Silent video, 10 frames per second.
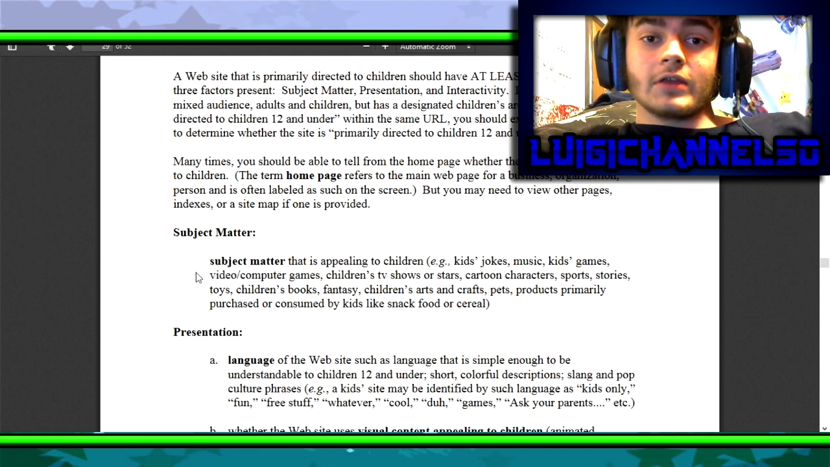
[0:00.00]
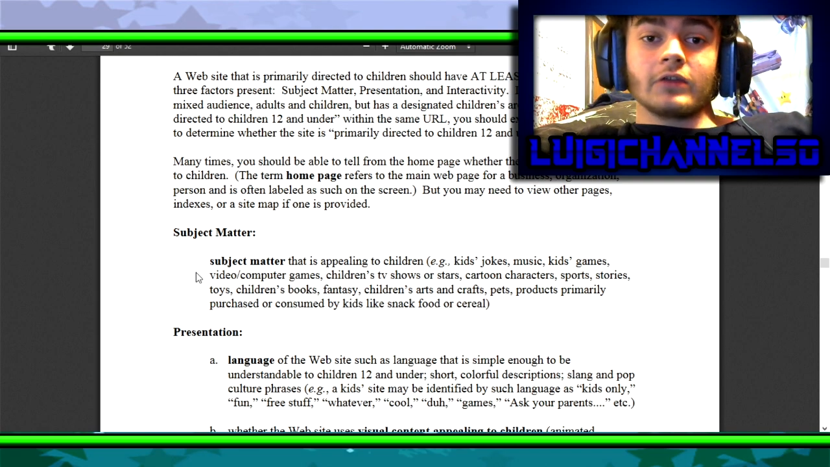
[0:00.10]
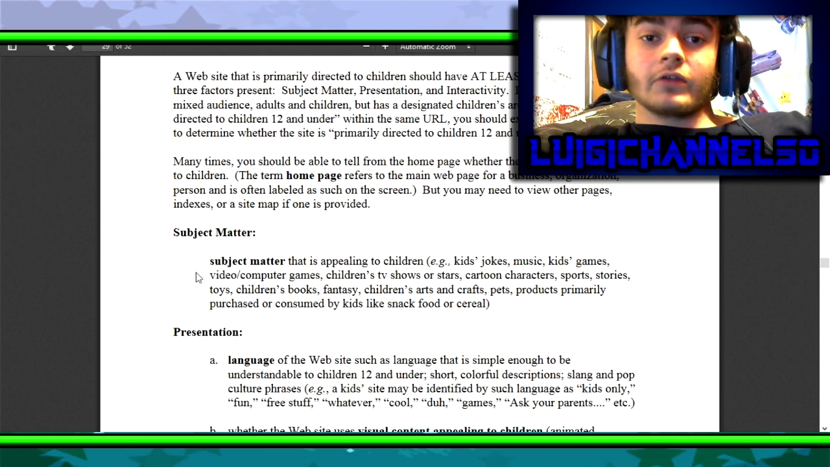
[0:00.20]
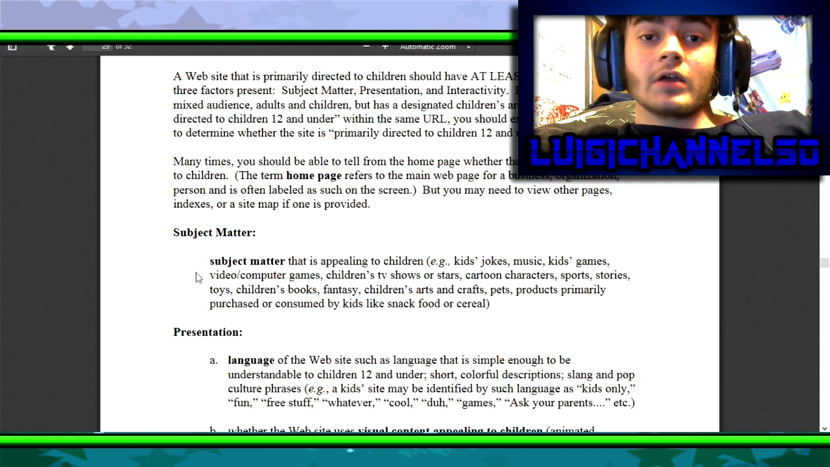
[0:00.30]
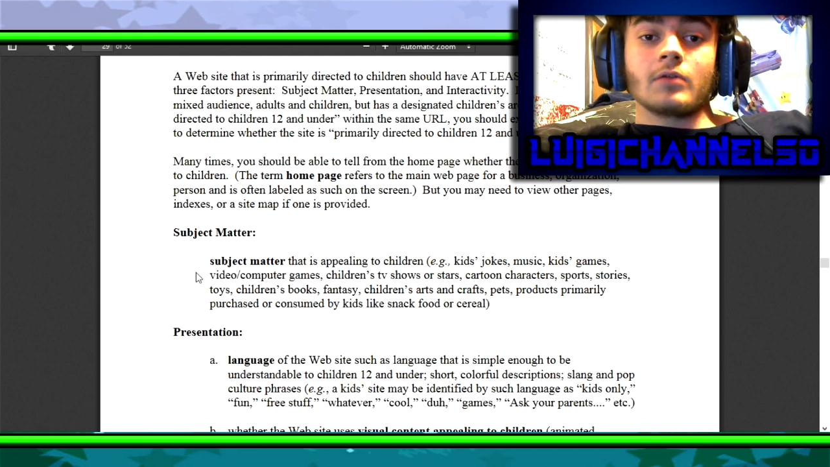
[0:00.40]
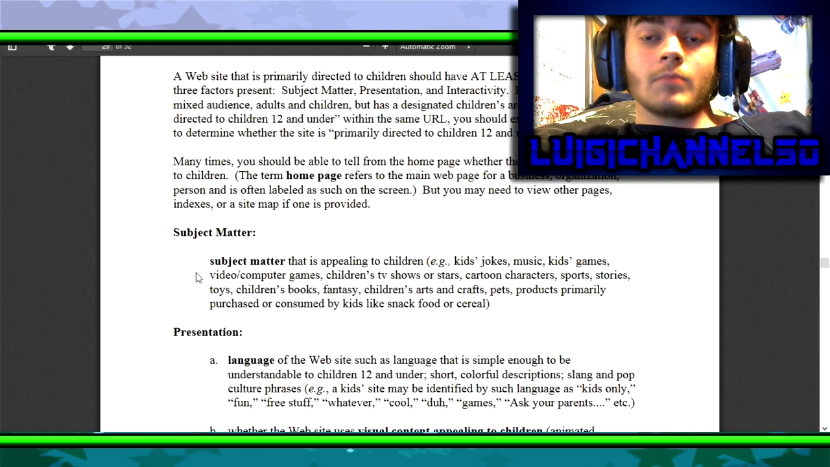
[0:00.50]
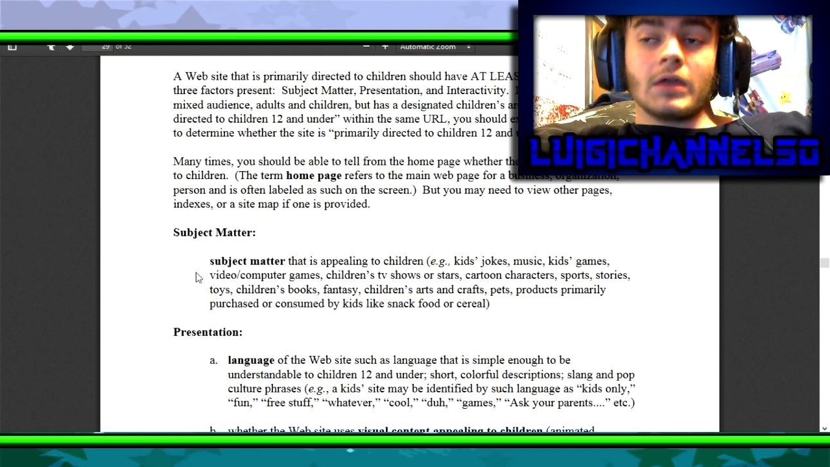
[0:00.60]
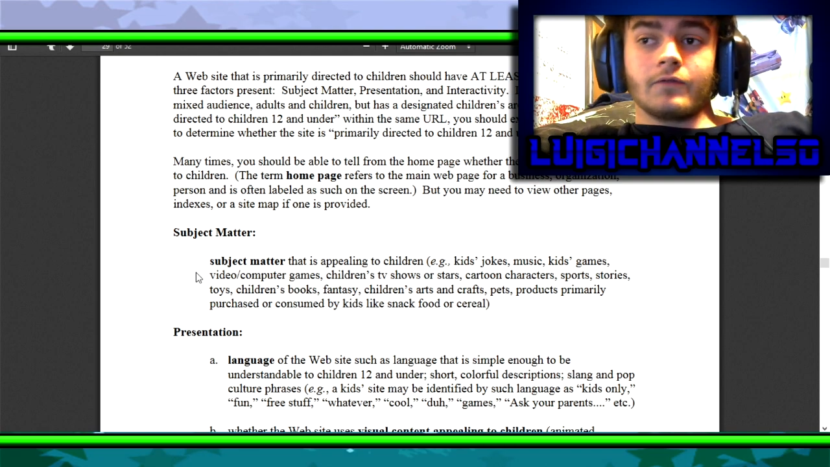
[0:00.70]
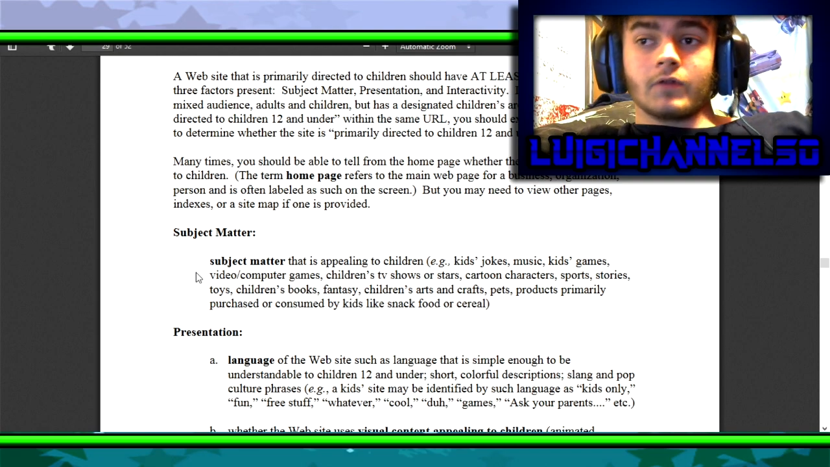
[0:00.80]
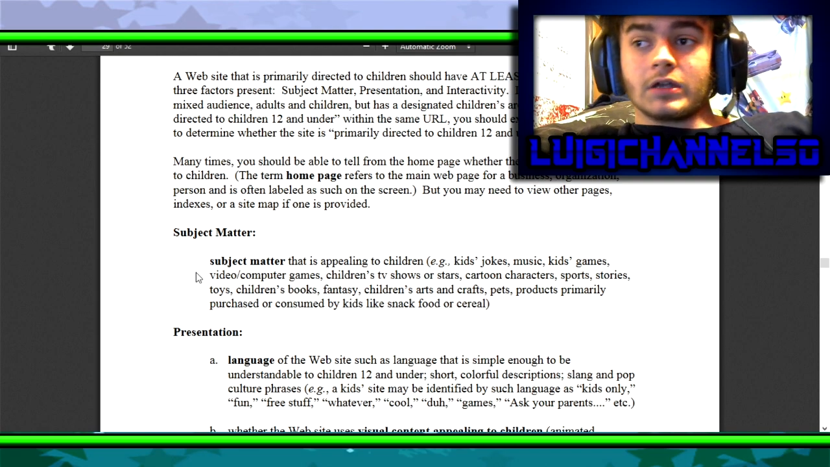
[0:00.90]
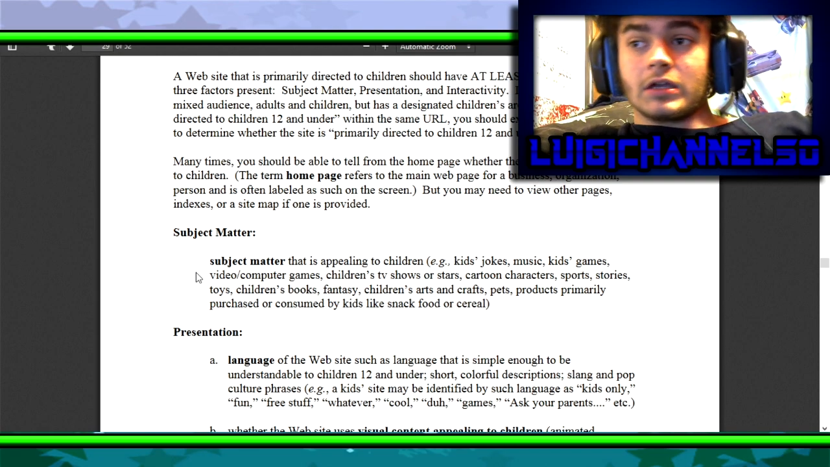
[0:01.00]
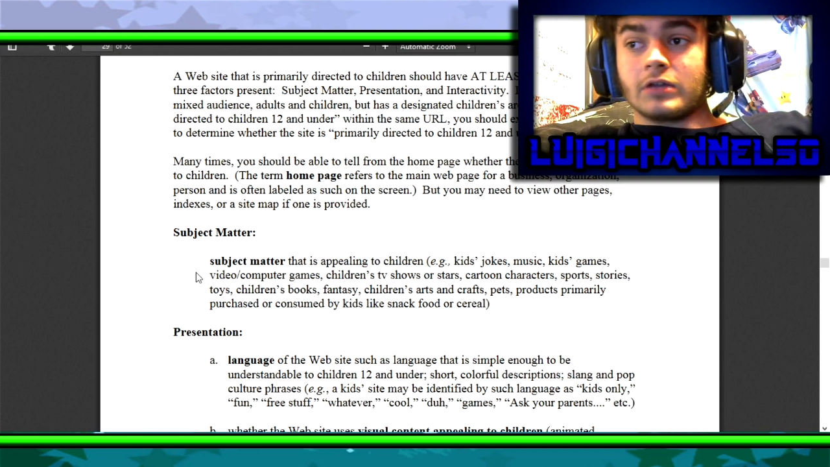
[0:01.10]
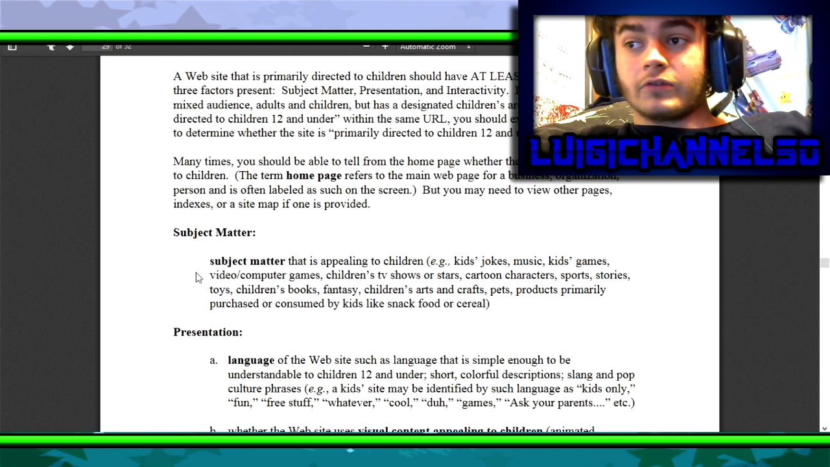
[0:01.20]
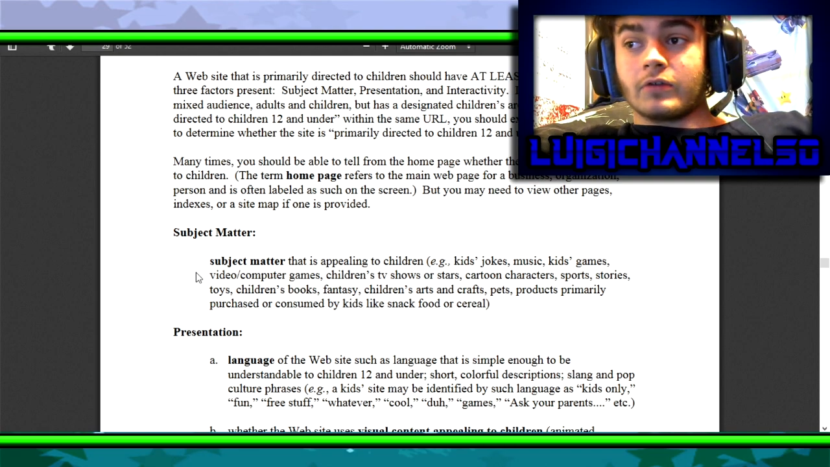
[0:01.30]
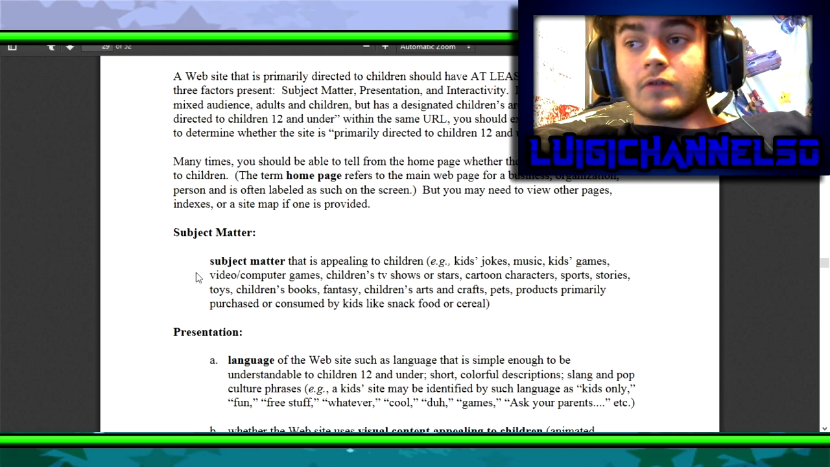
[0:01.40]
that is made for
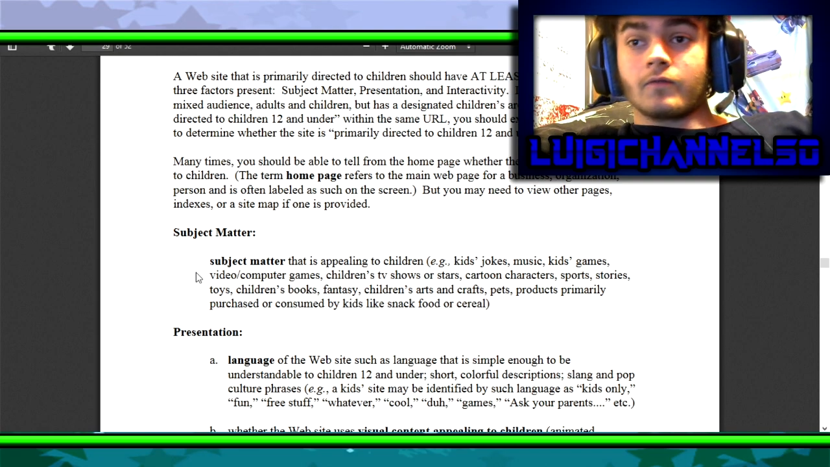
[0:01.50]
kids.